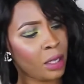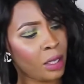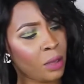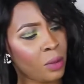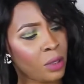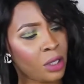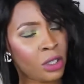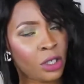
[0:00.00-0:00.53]
It
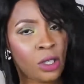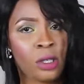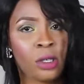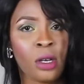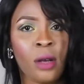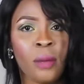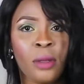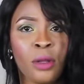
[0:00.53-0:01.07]
wasn't just
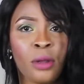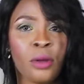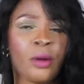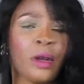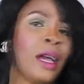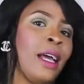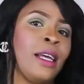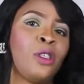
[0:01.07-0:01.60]
coming through.
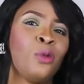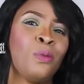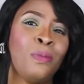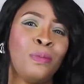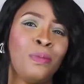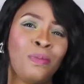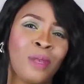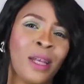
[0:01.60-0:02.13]
I had to
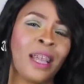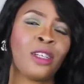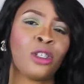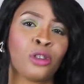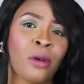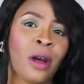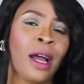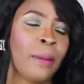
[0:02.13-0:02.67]
like
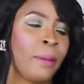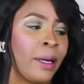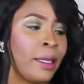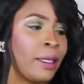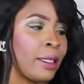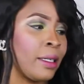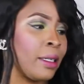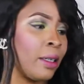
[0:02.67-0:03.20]
try, but
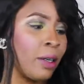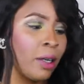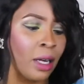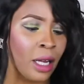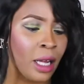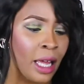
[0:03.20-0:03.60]
it didn't lock.